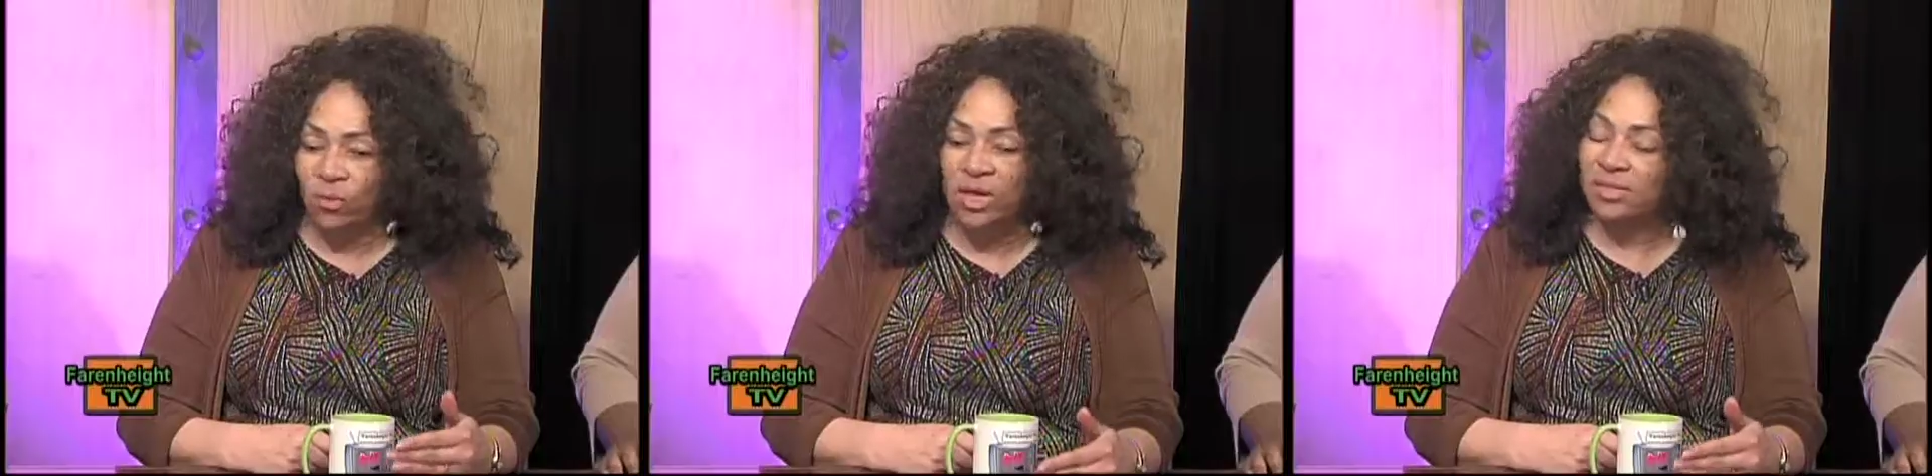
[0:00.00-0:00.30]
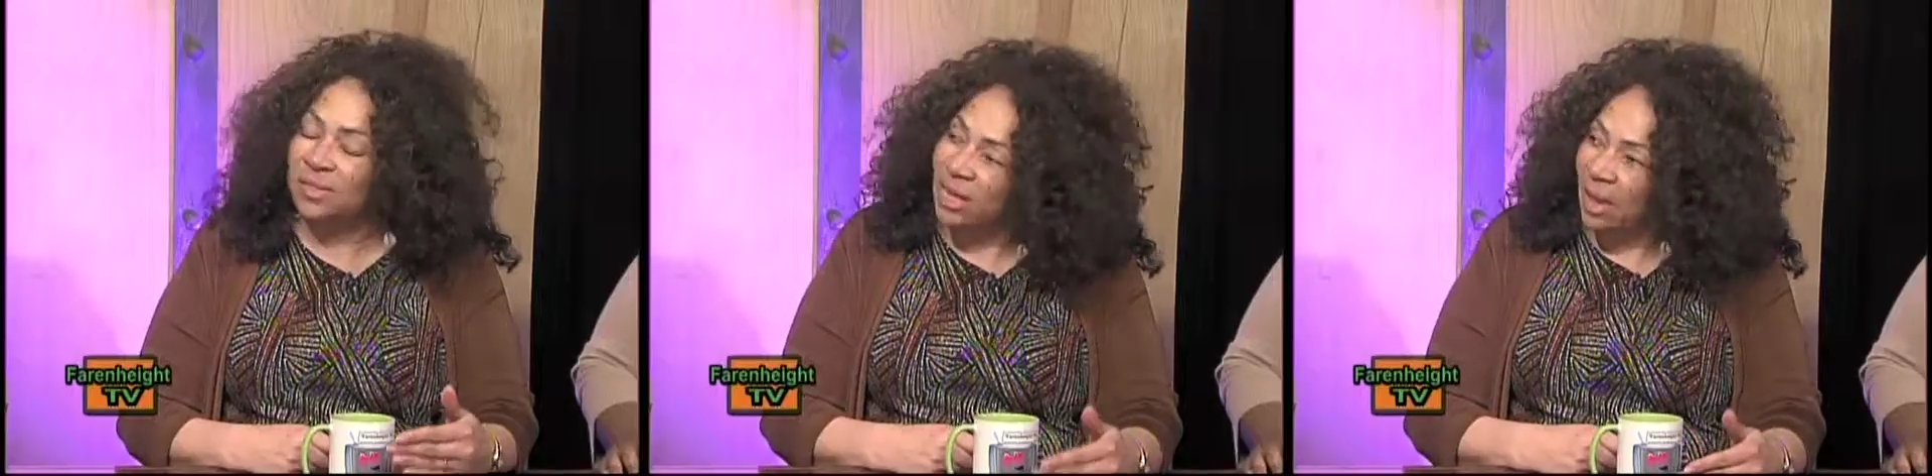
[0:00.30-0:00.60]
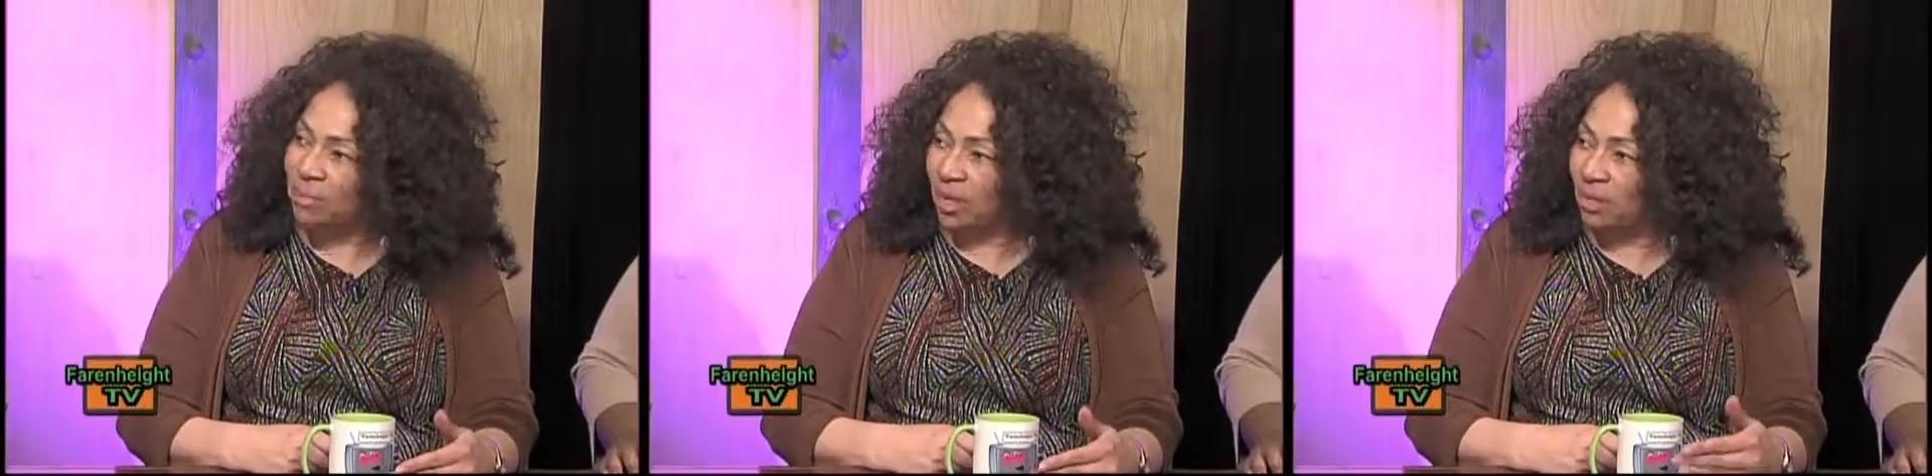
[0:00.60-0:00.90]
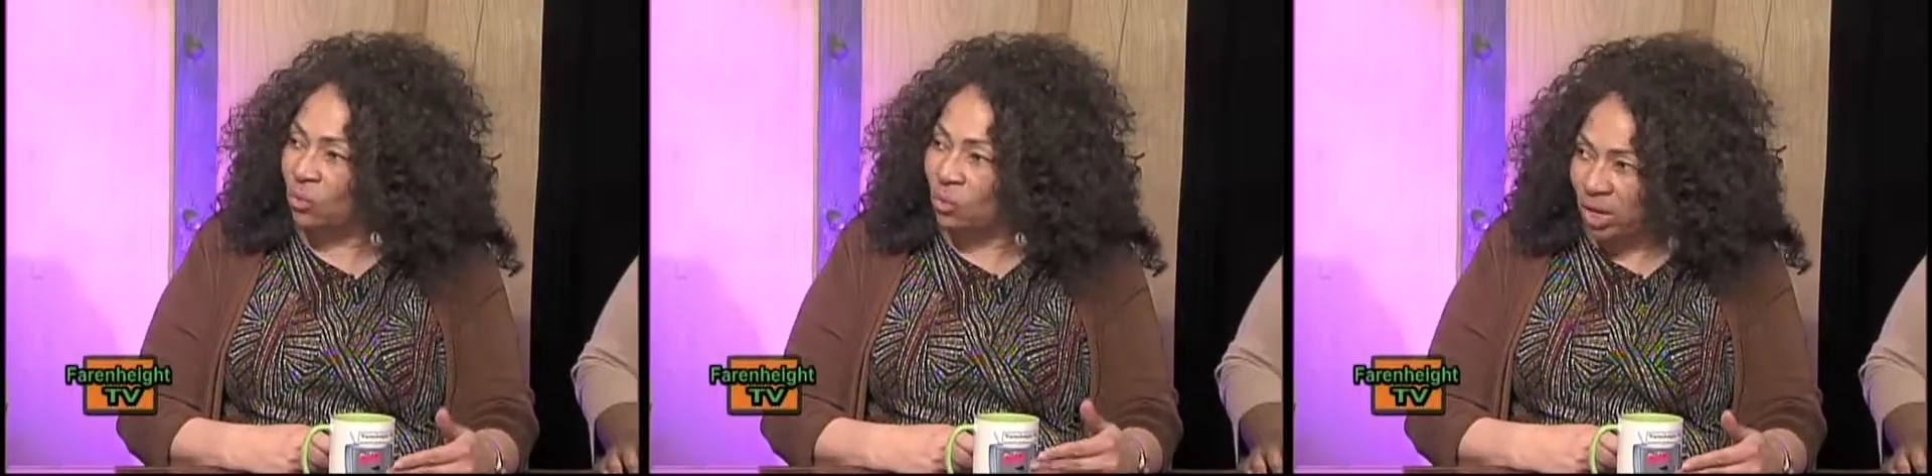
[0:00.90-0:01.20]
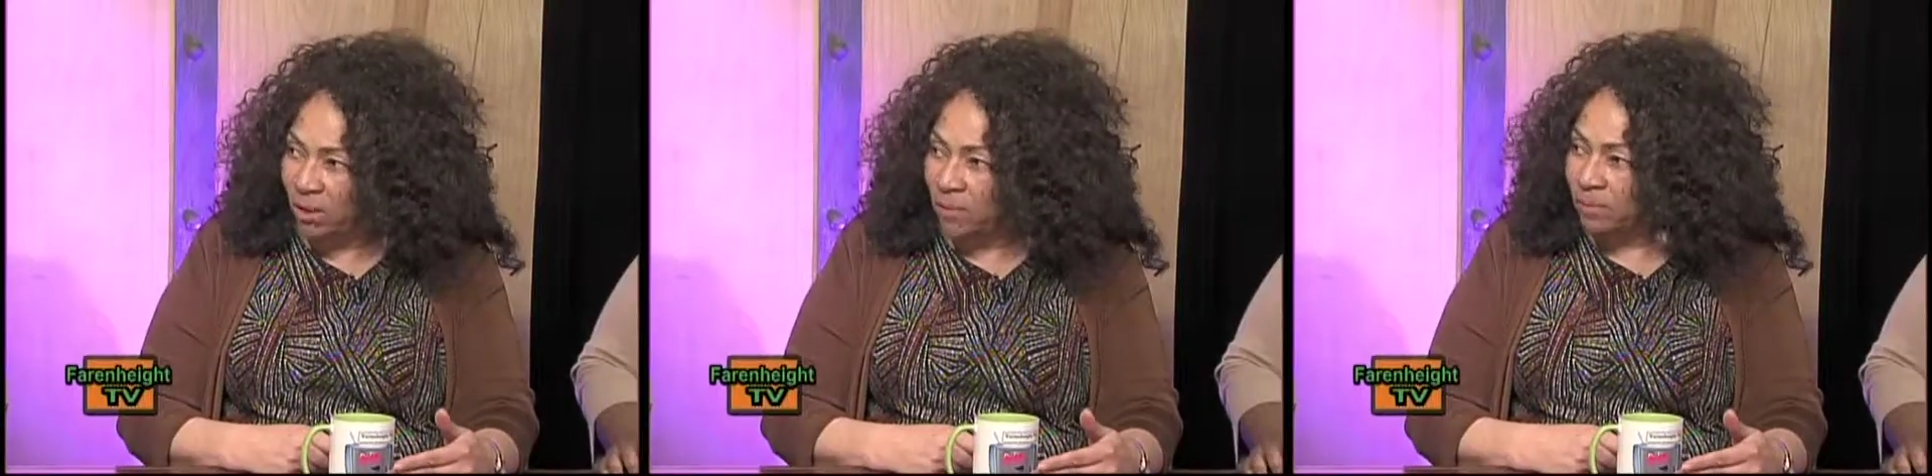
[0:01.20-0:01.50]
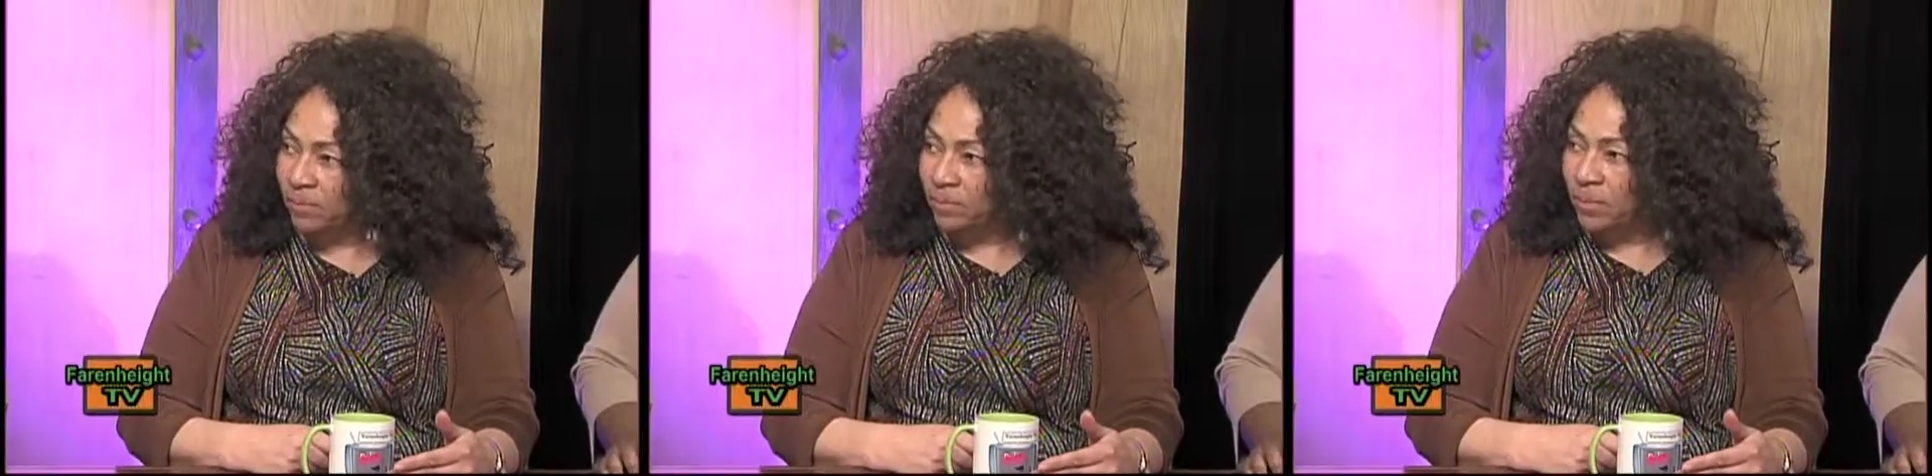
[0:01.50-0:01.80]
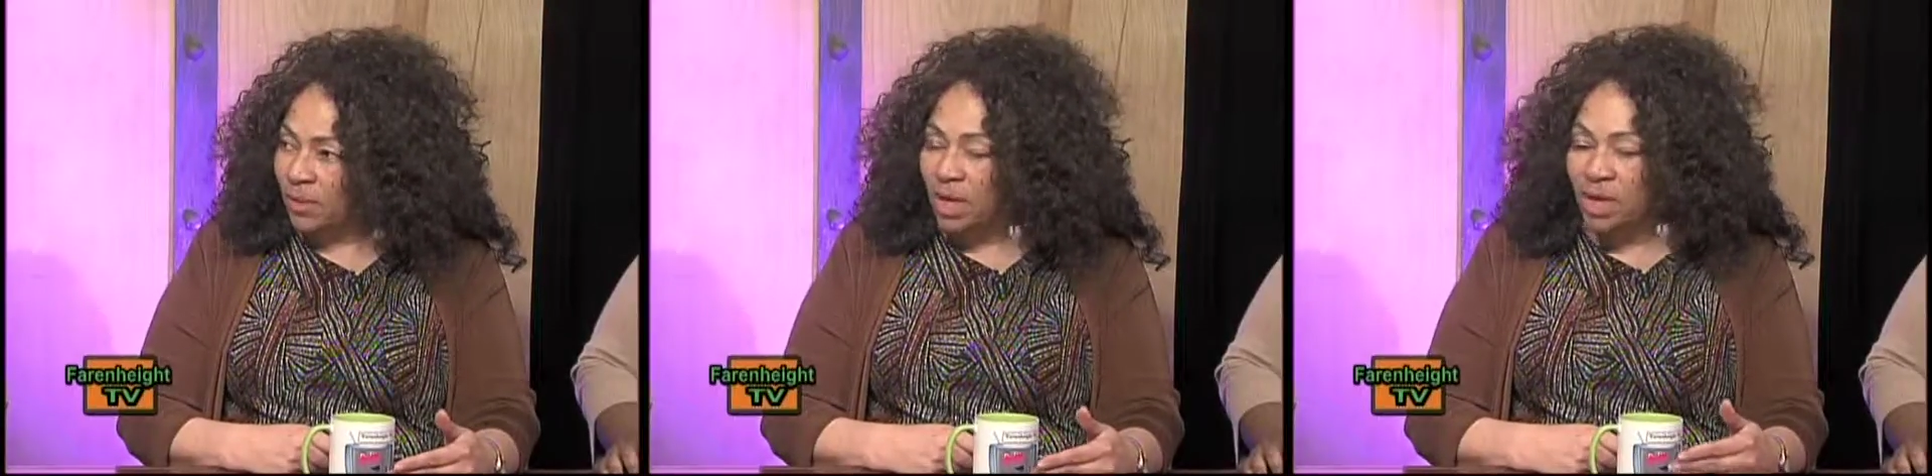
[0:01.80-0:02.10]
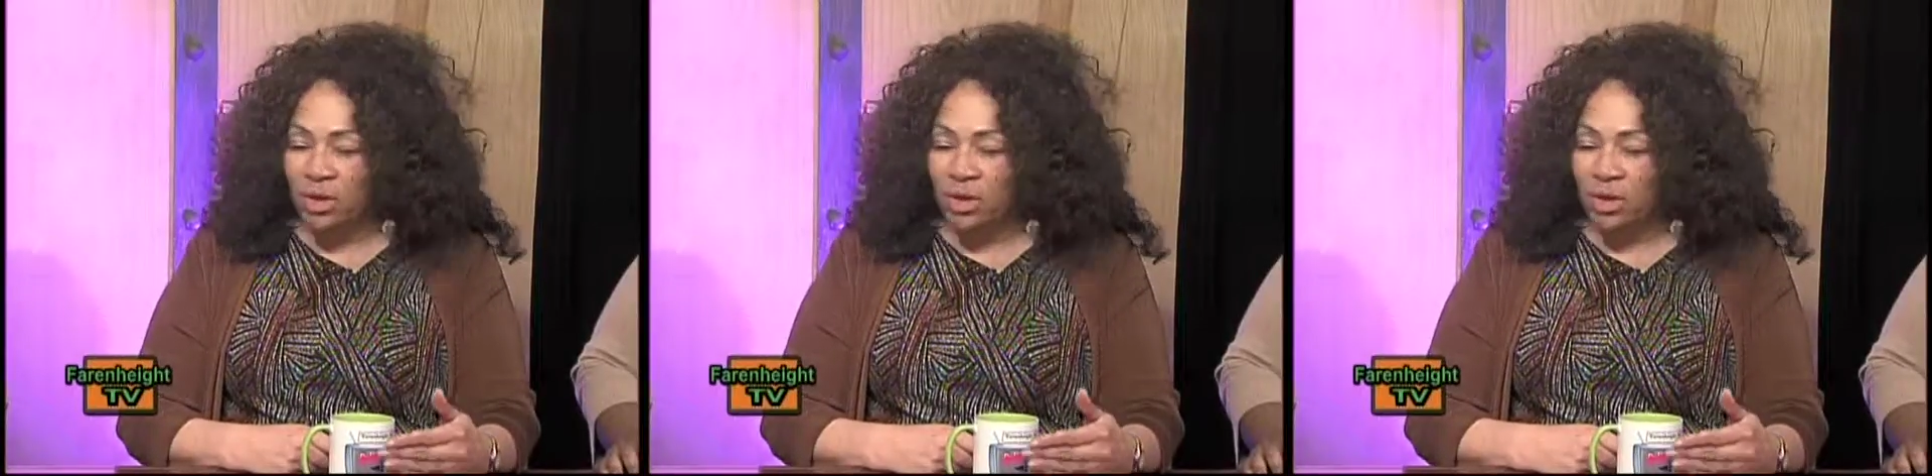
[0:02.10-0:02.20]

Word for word: we slept at the wheel. Mm -hmm.